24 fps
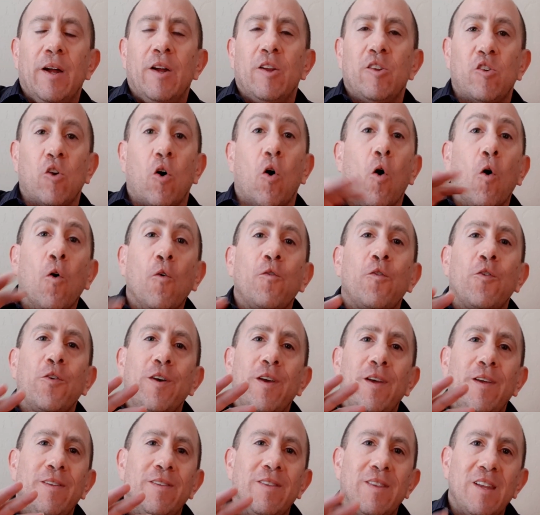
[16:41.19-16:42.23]
So
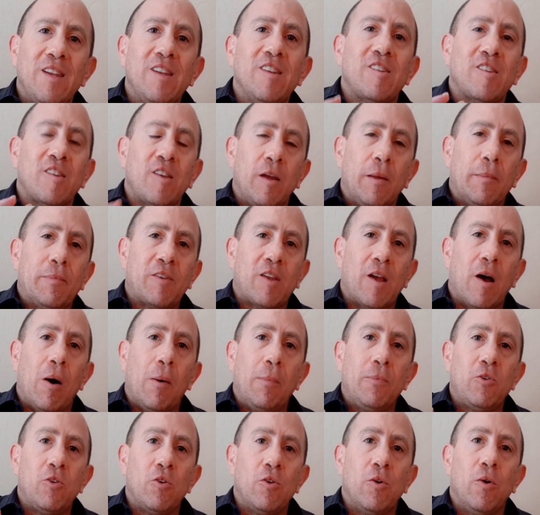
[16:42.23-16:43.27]
hopefully these tips
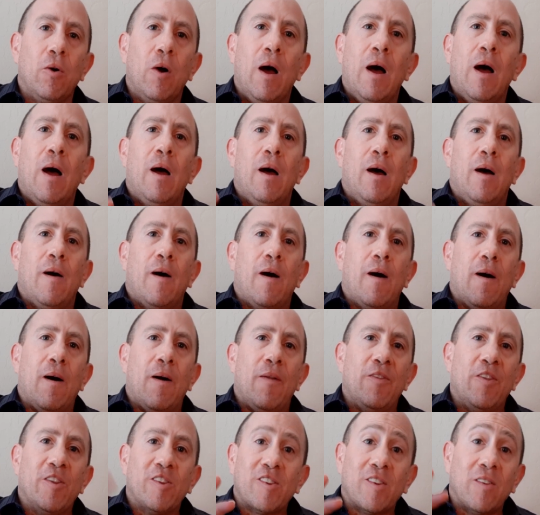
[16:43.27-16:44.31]
helped you.
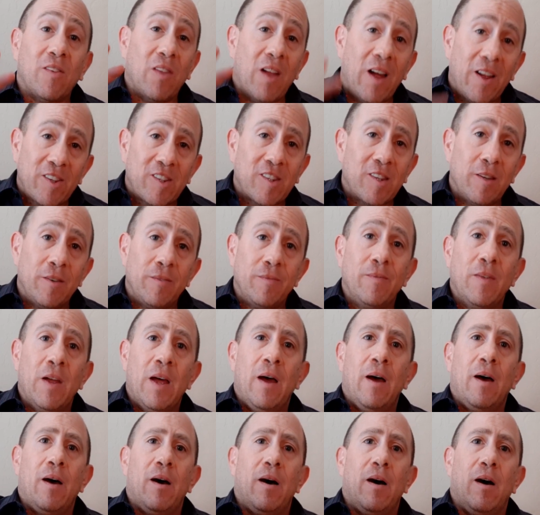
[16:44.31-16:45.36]
This lesson,
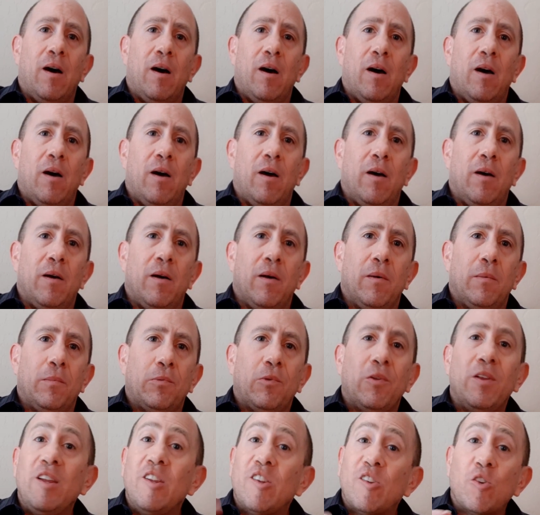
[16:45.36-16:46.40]

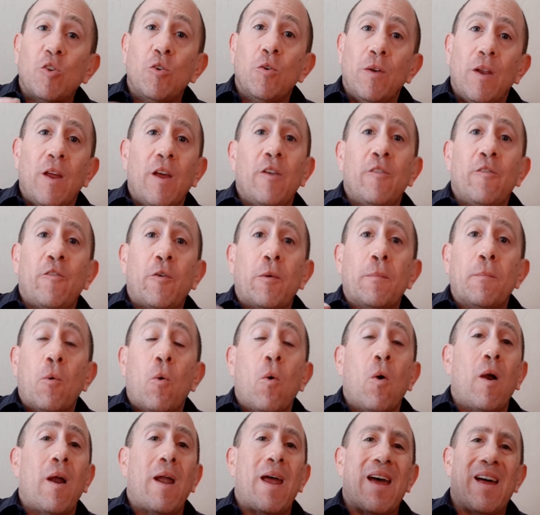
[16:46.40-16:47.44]
please tune in for
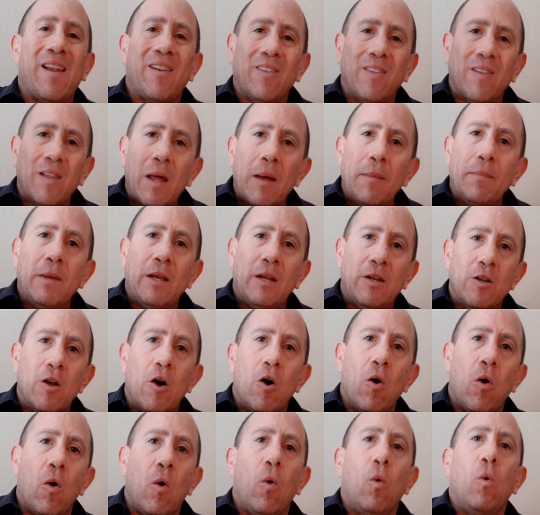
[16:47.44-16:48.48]
more and let me
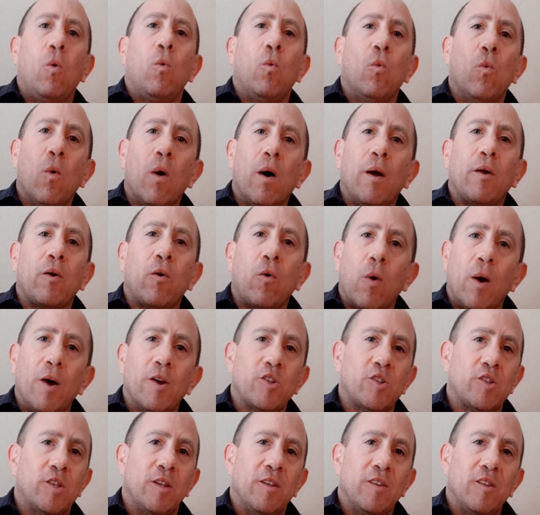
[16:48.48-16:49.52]
know what
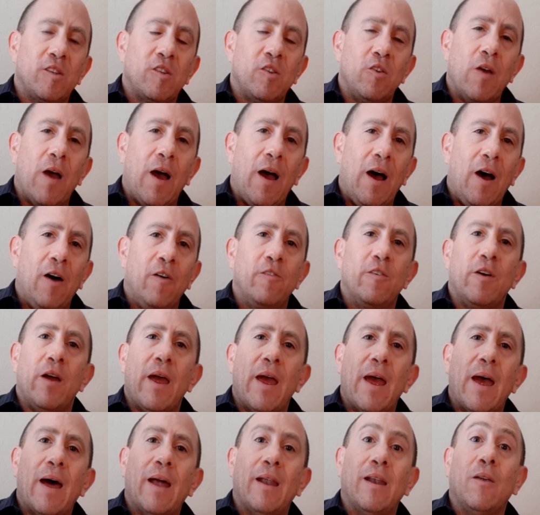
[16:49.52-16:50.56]
questions you have
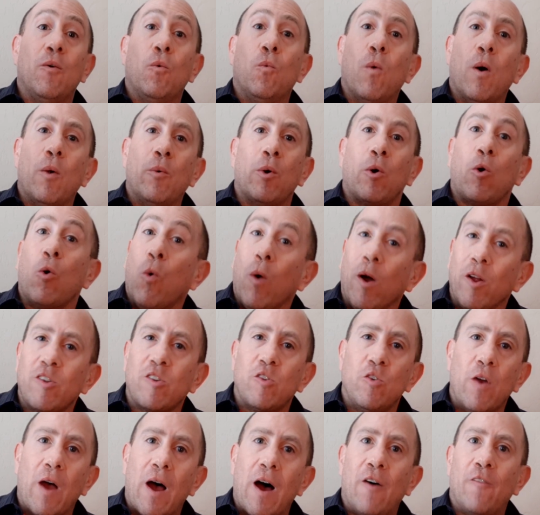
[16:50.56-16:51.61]
and what requests
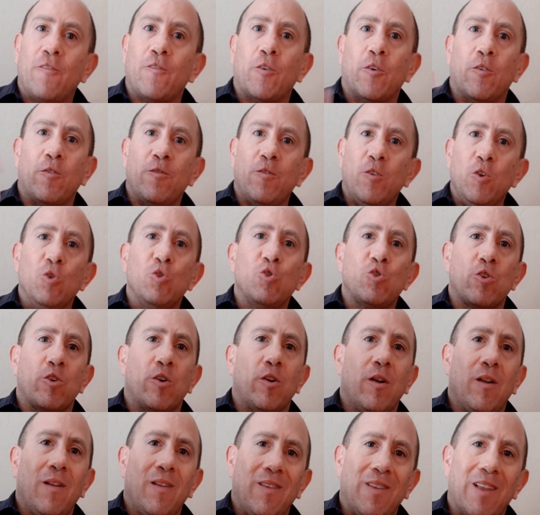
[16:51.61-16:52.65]
you have for
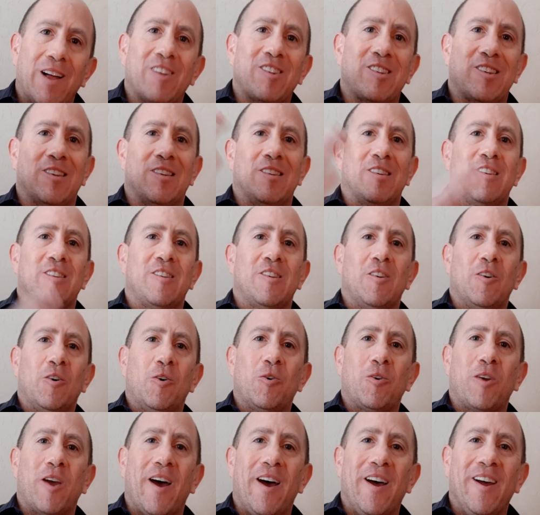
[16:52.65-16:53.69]
future lessons,
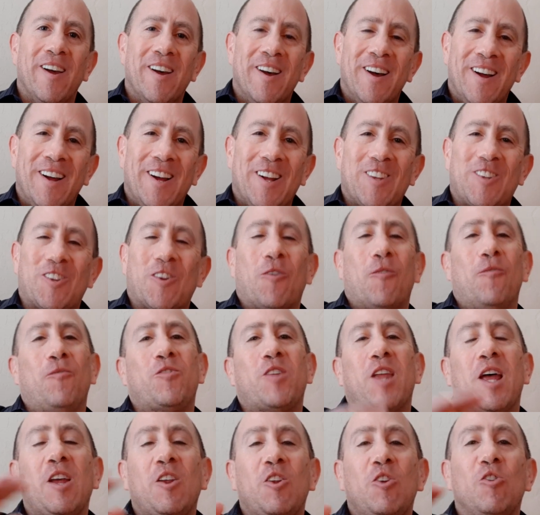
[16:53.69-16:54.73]
okay? So
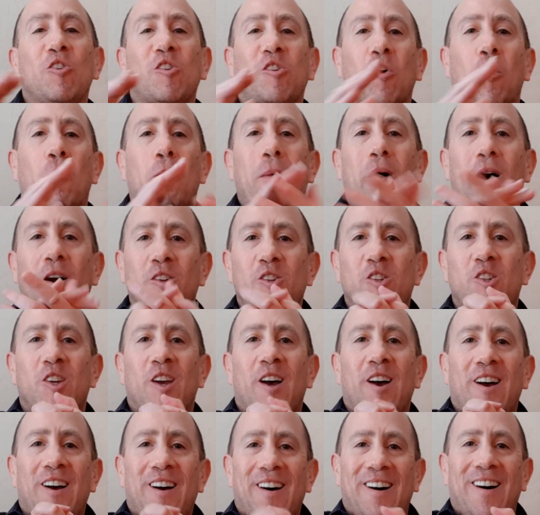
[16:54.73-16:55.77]
thank you so much.
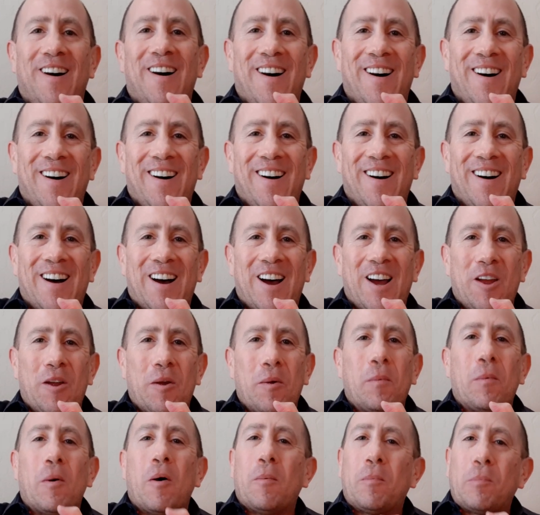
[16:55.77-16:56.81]

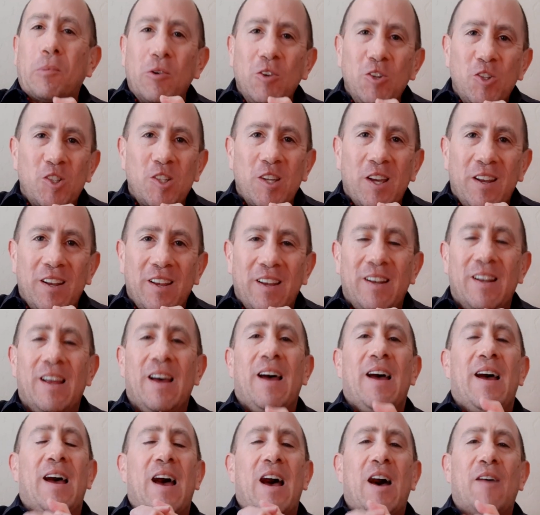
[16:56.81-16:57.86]
I appreciate it.
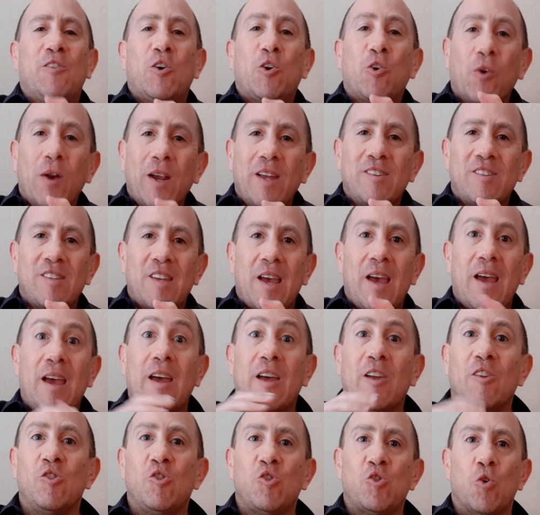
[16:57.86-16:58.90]
Have a great day.
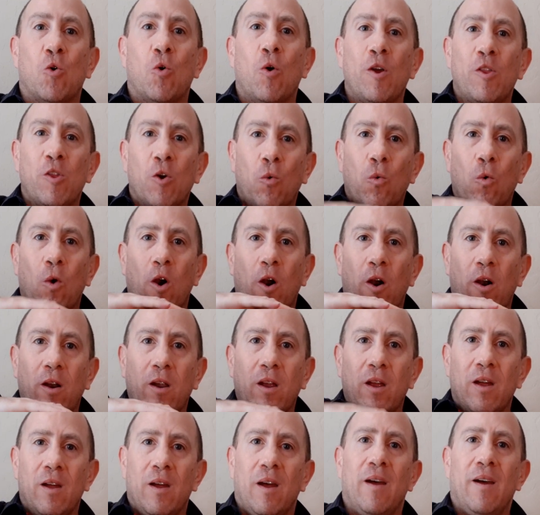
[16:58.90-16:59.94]
Enjoy the work.
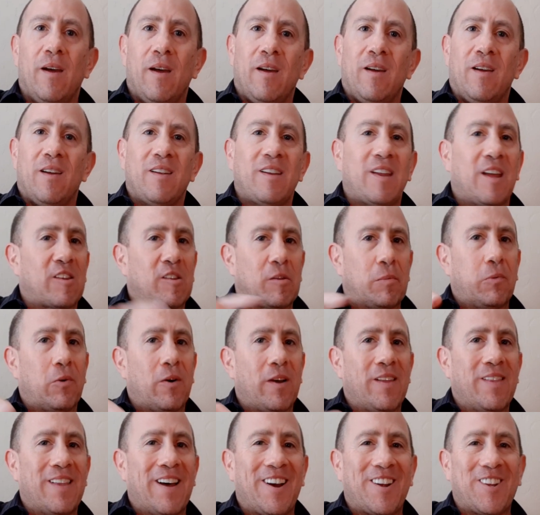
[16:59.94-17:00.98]
Get to
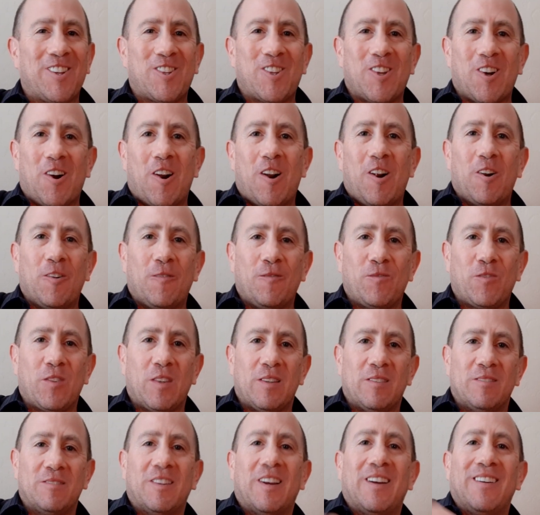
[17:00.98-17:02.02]
playing that guitar.
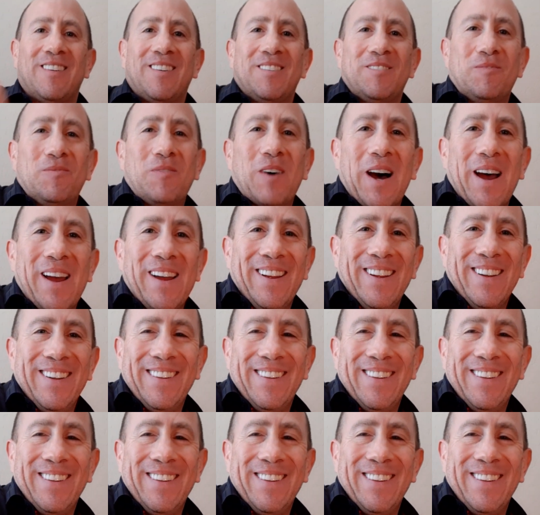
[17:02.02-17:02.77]
Bye.